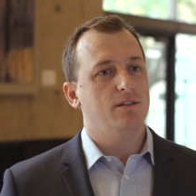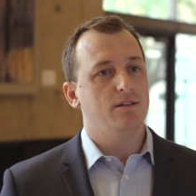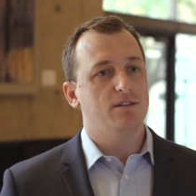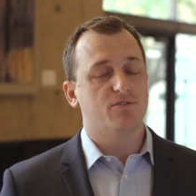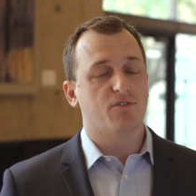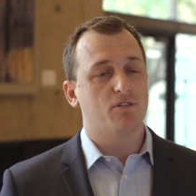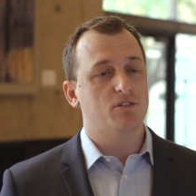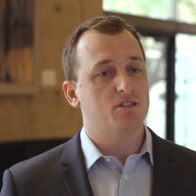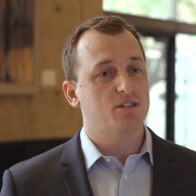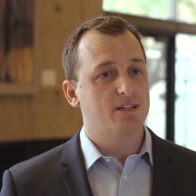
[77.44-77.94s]

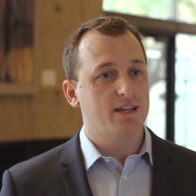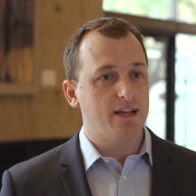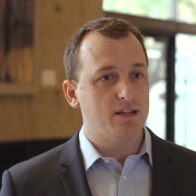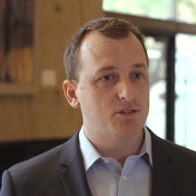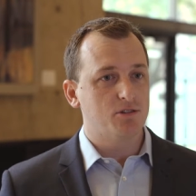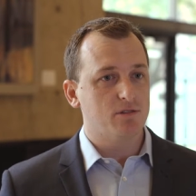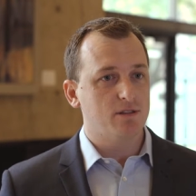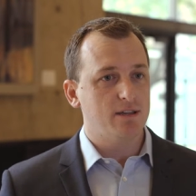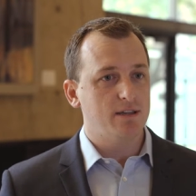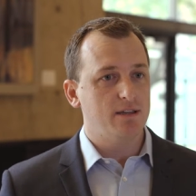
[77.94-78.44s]
as far as
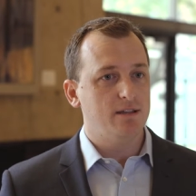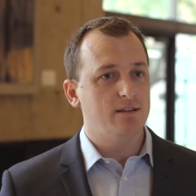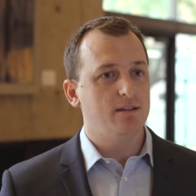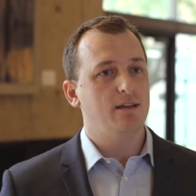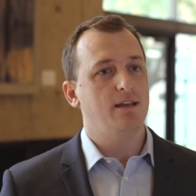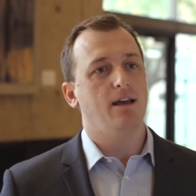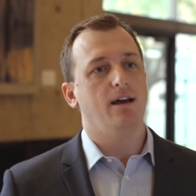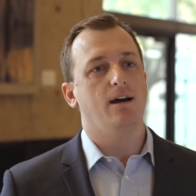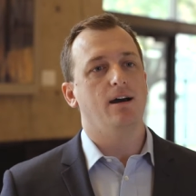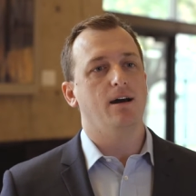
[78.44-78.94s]

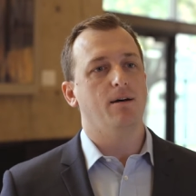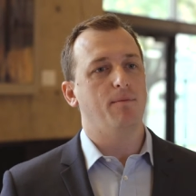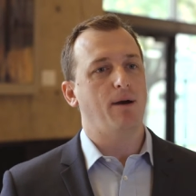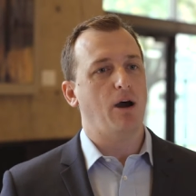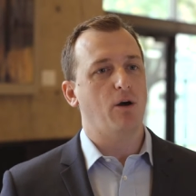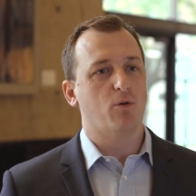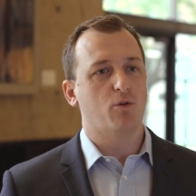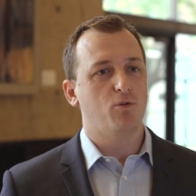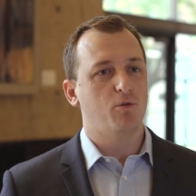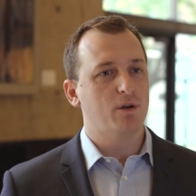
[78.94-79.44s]
scheduling, um,
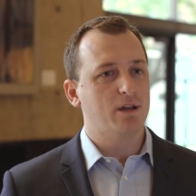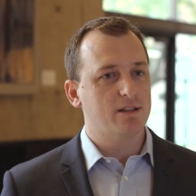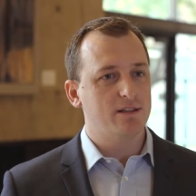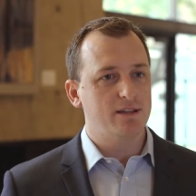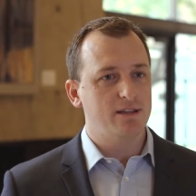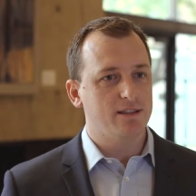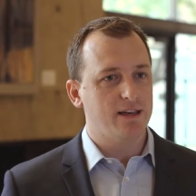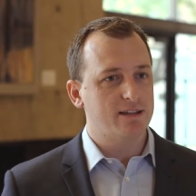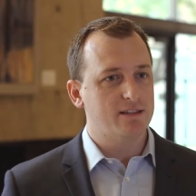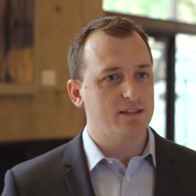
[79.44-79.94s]
how
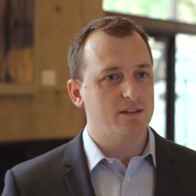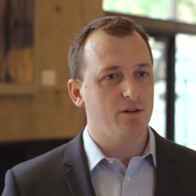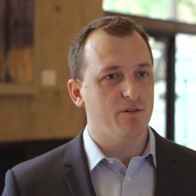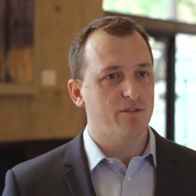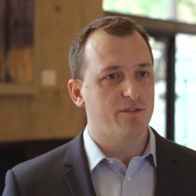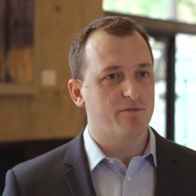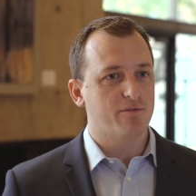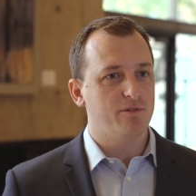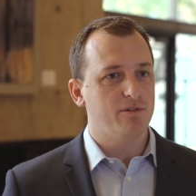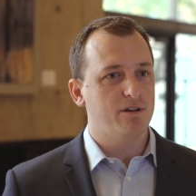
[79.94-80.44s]
quickly you'd like to go
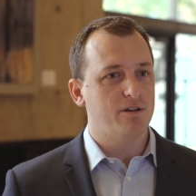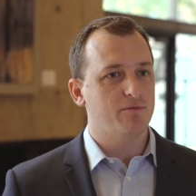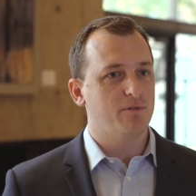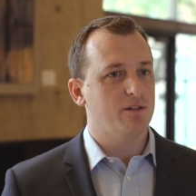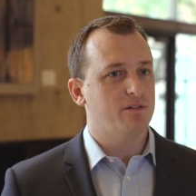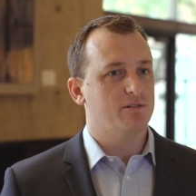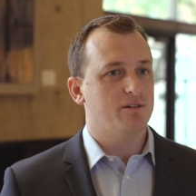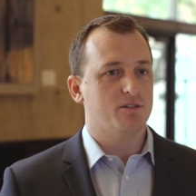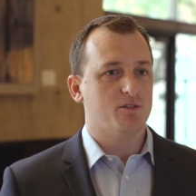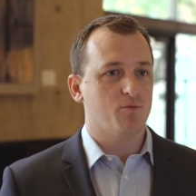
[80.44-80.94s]
through it,
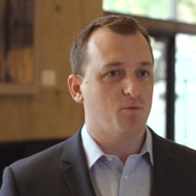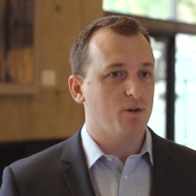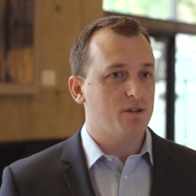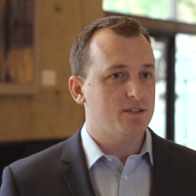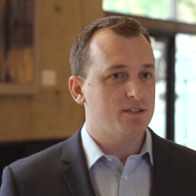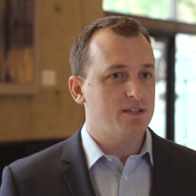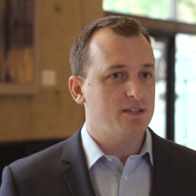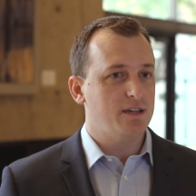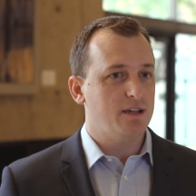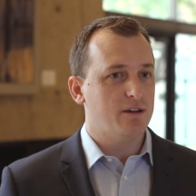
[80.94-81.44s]
whether it's
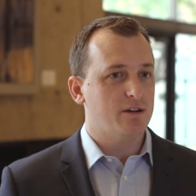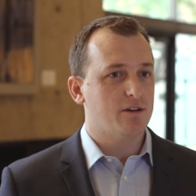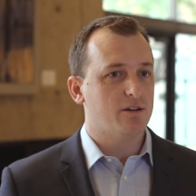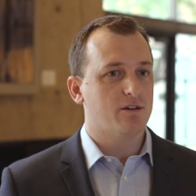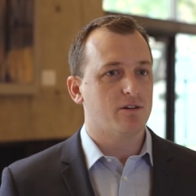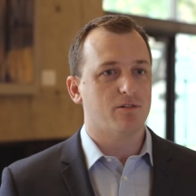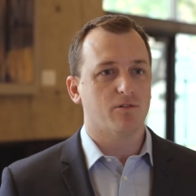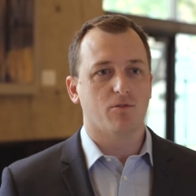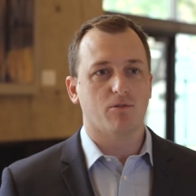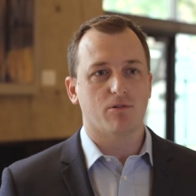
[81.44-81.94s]
once a
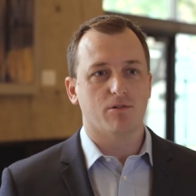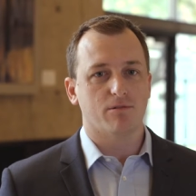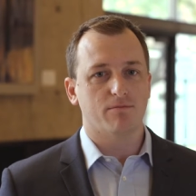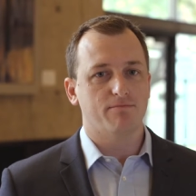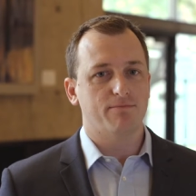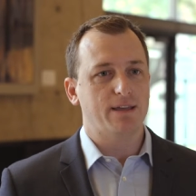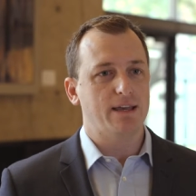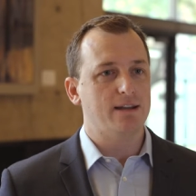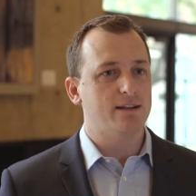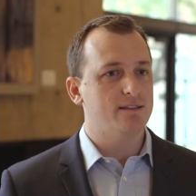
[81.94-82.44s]
year or
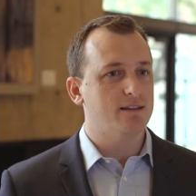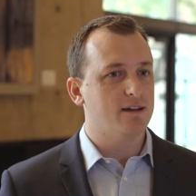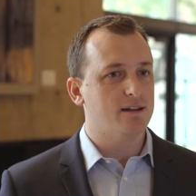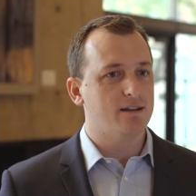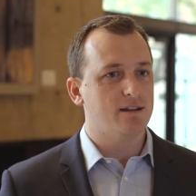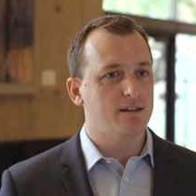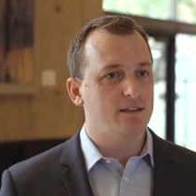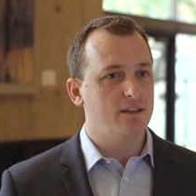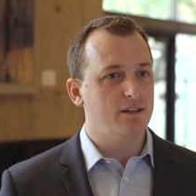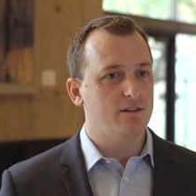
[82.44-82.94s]
get it done
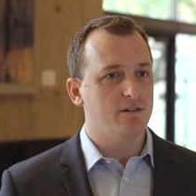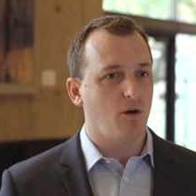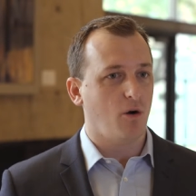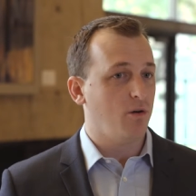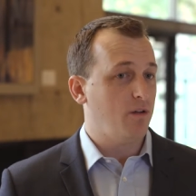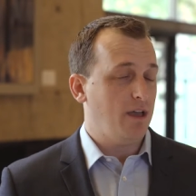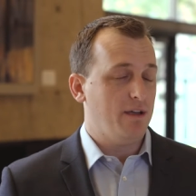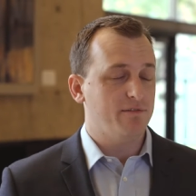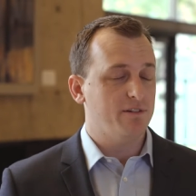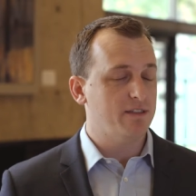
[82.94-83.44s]
in a,
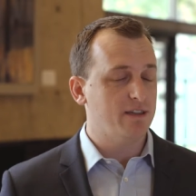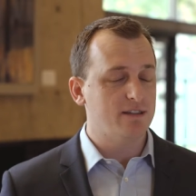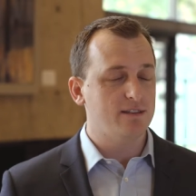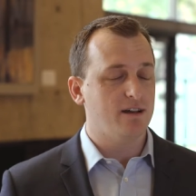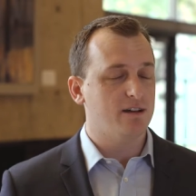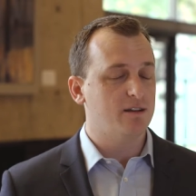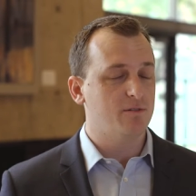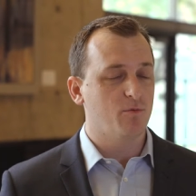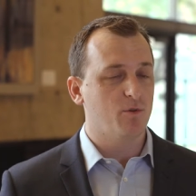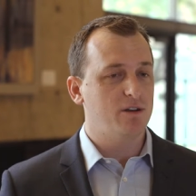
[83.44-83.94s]
all, everything
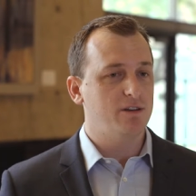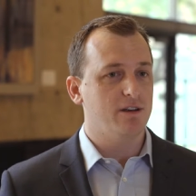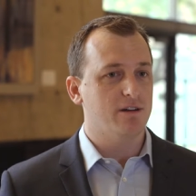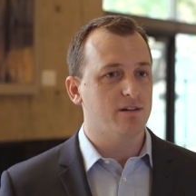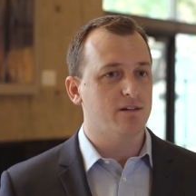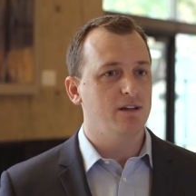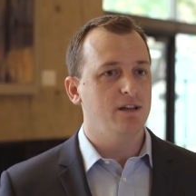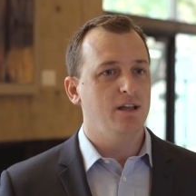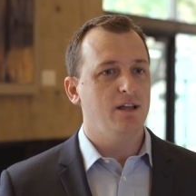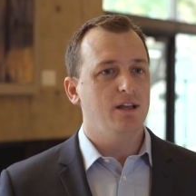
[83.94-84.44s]
done in one
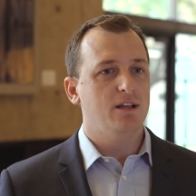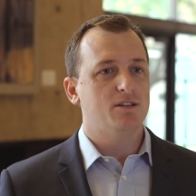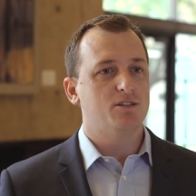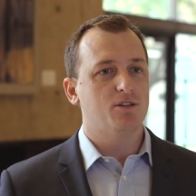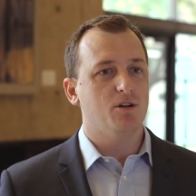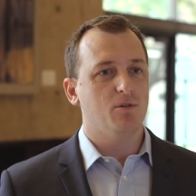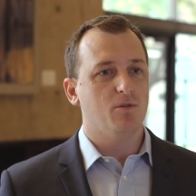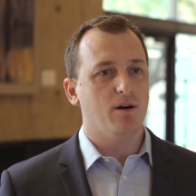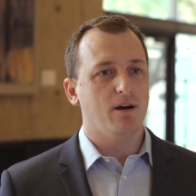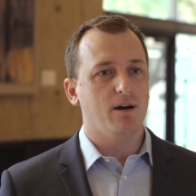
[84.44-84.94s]
year.
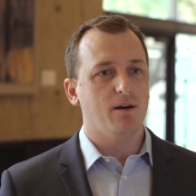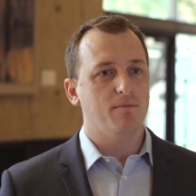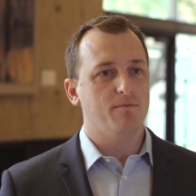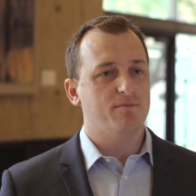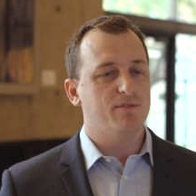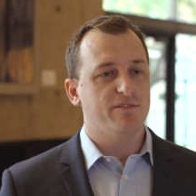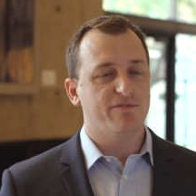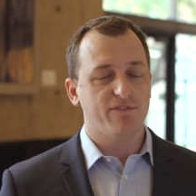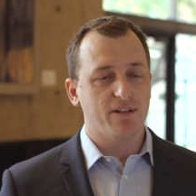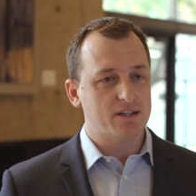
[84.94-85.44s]
So
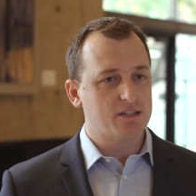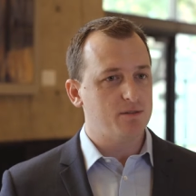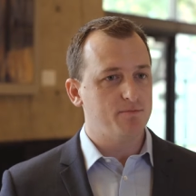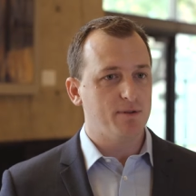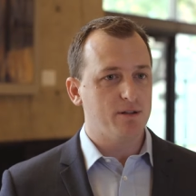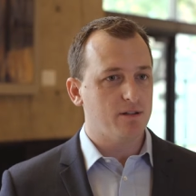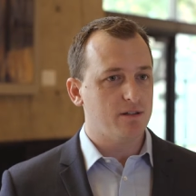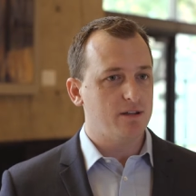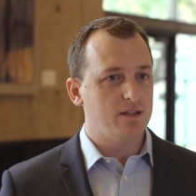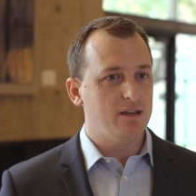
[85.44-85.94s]
um, the
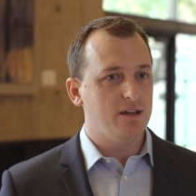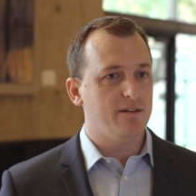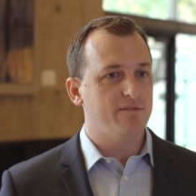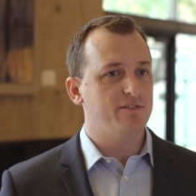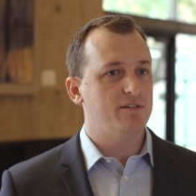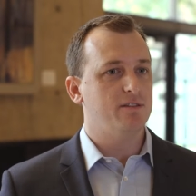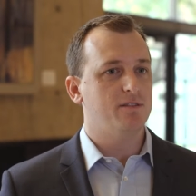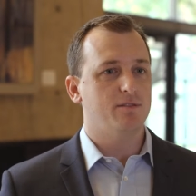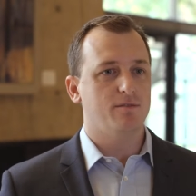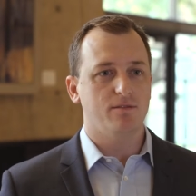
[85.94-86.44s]
flexibility
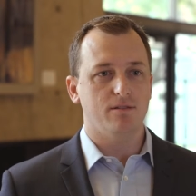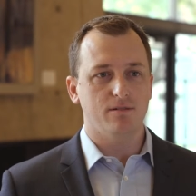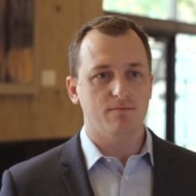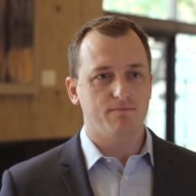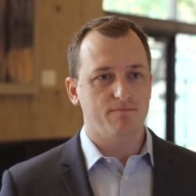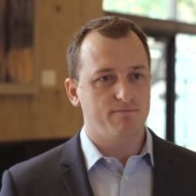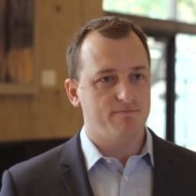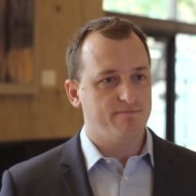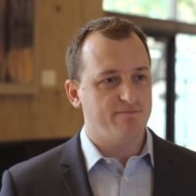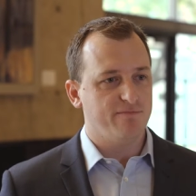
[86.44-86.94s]
of it, the
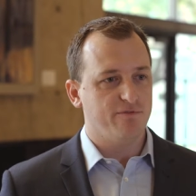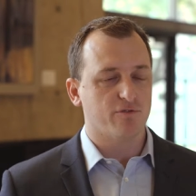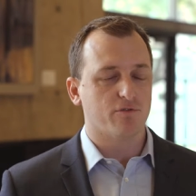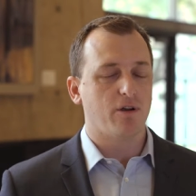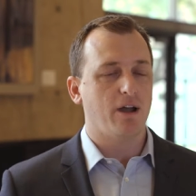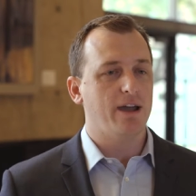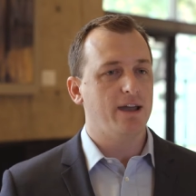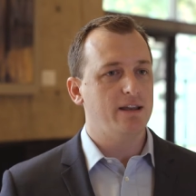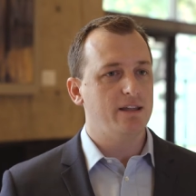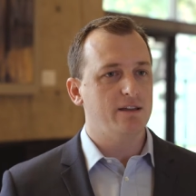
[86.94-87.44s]

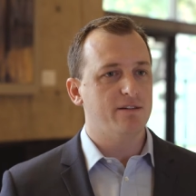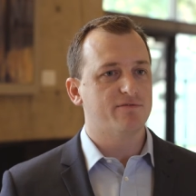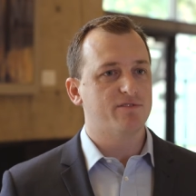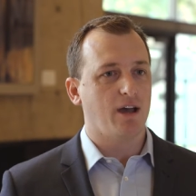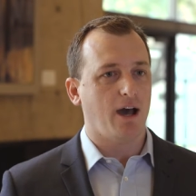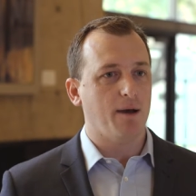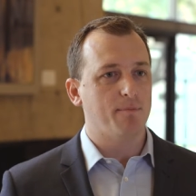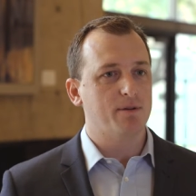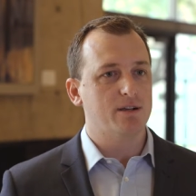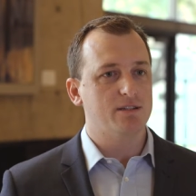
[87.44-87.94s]
variety of
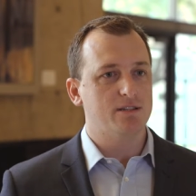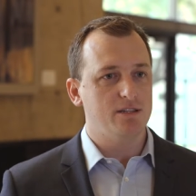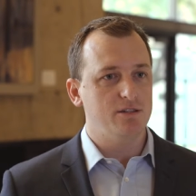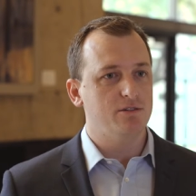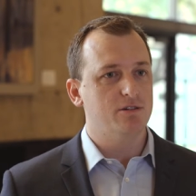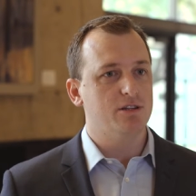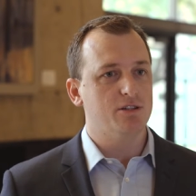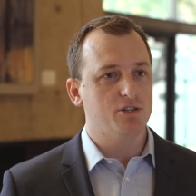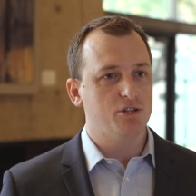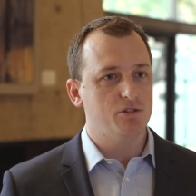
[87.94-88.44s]
topics that
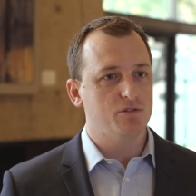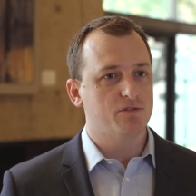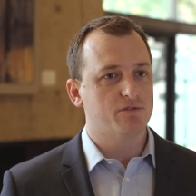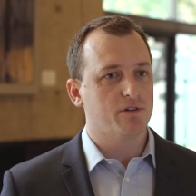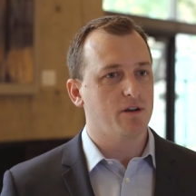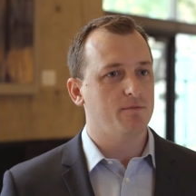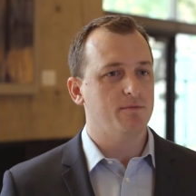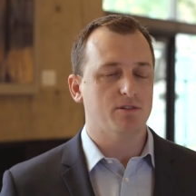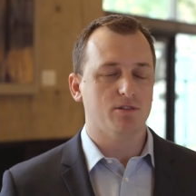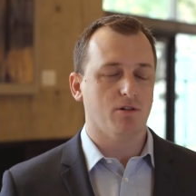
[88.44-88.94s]
you can choose
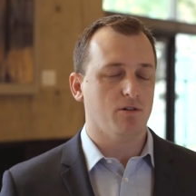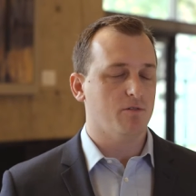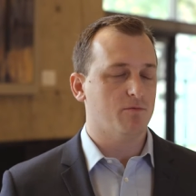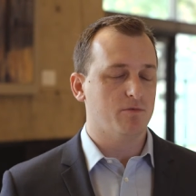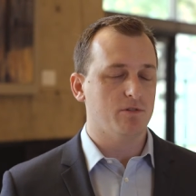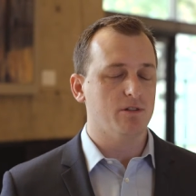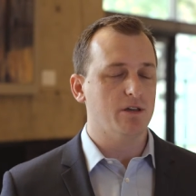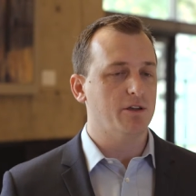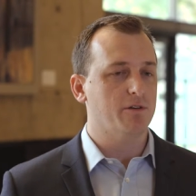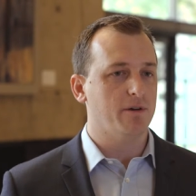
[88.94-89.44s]
from is all
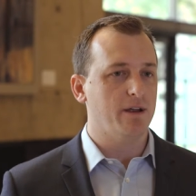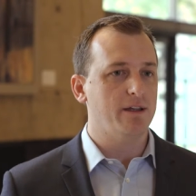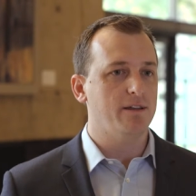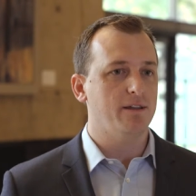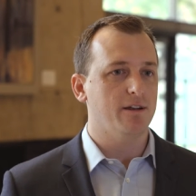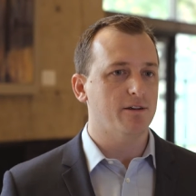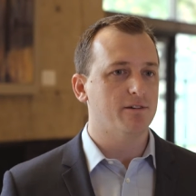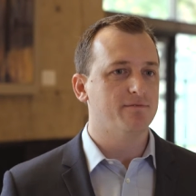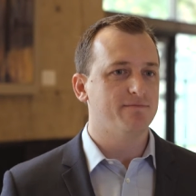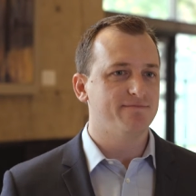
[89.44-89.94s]
really great
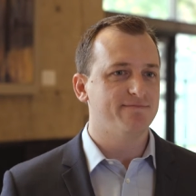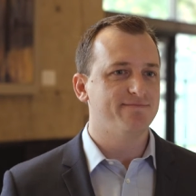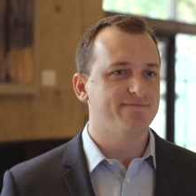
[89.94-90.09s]
here.